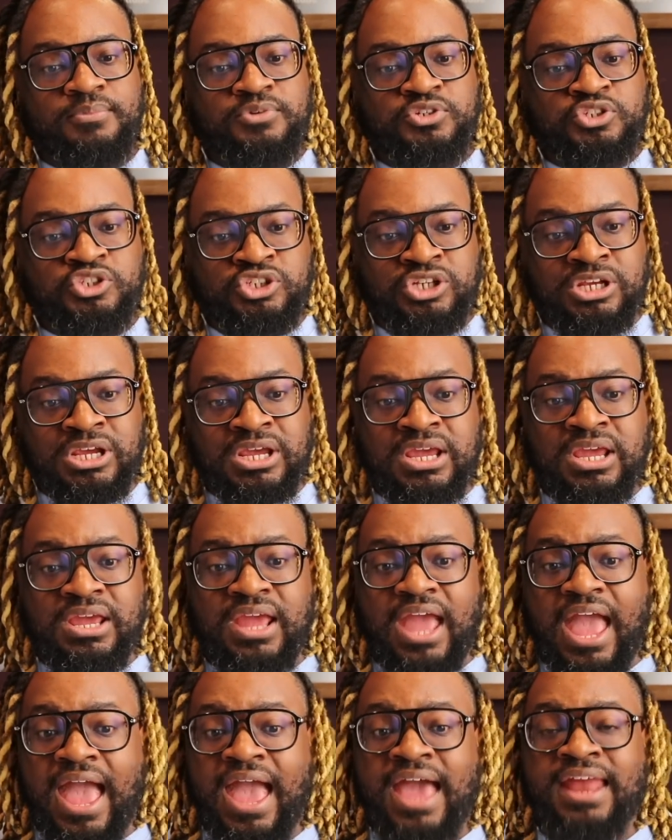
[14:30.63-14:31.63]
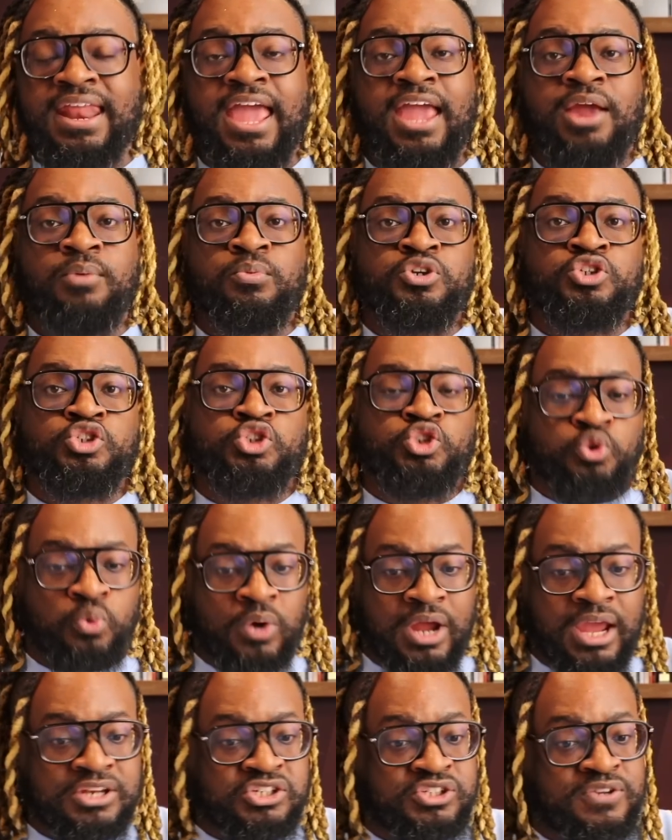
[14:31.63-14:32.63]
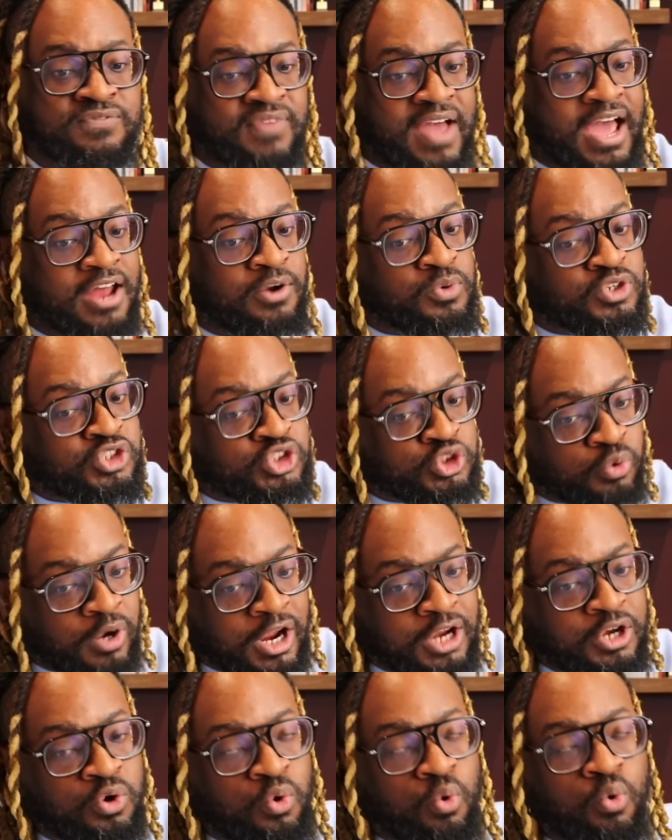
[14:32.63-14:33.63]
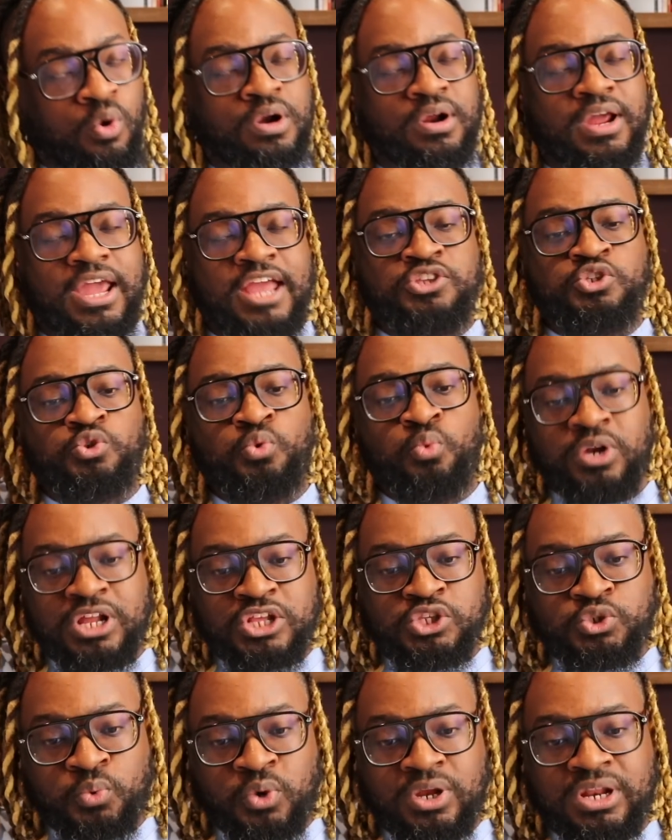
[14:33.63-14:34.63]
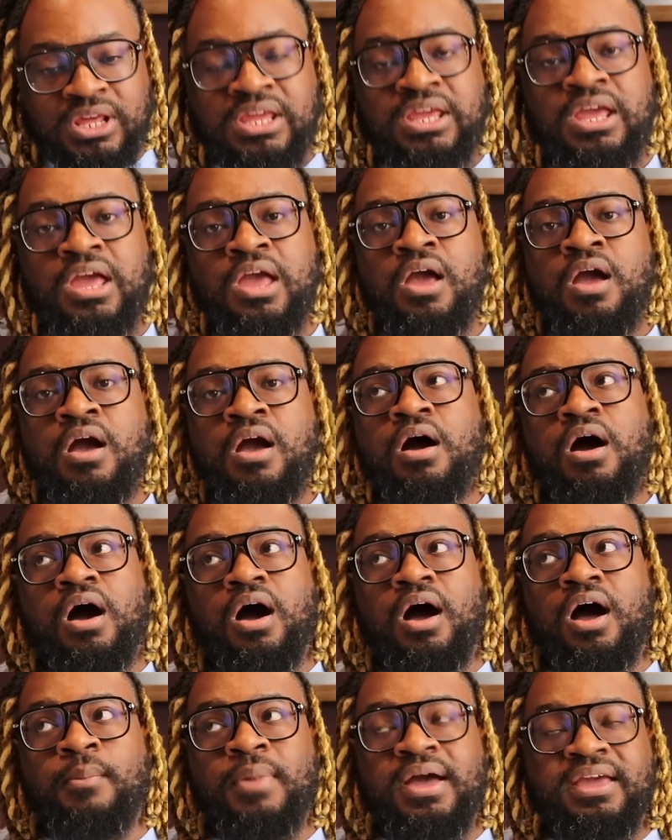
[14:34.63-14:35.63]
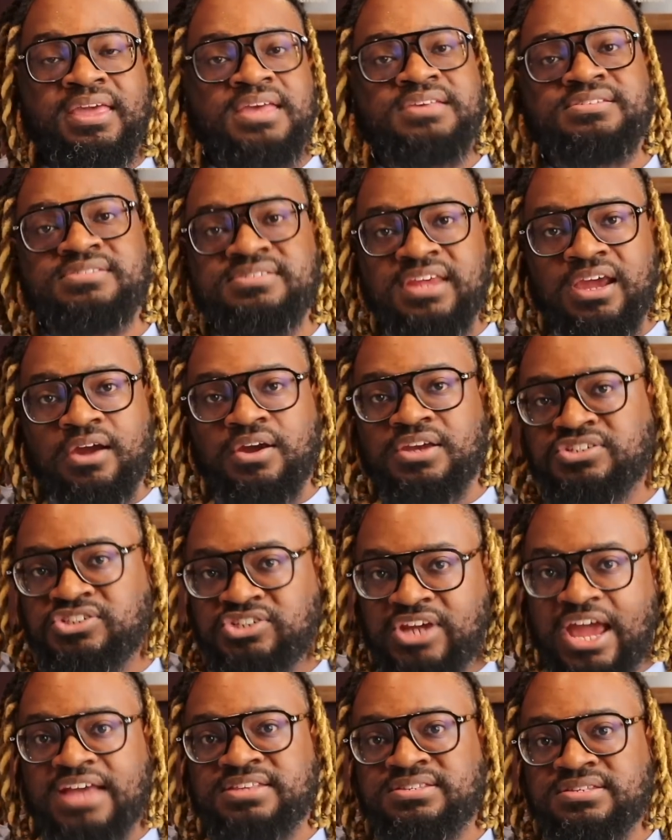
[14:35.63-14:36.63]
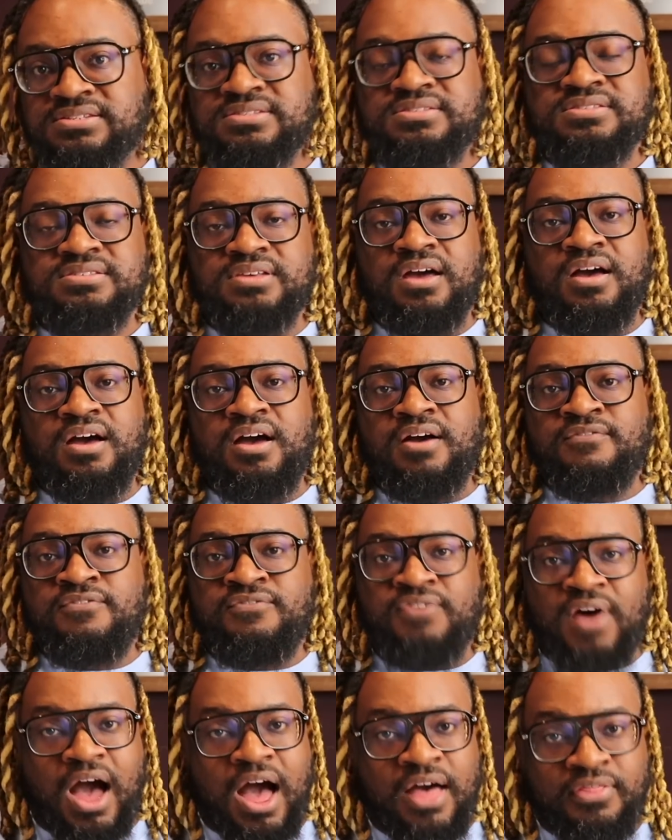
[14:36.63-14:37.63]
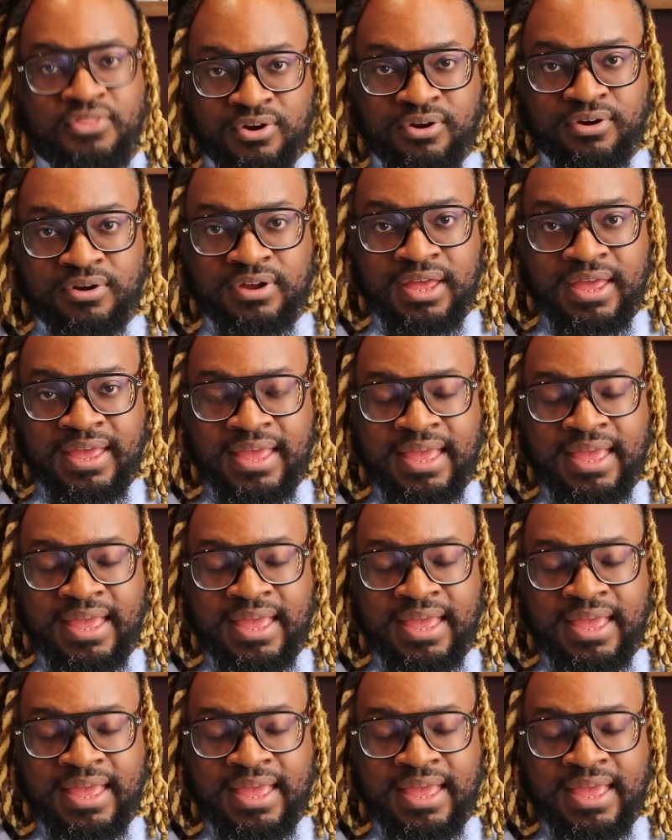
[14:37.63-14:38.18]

she filed a restraining order in 2020 against Darius Jackson's father.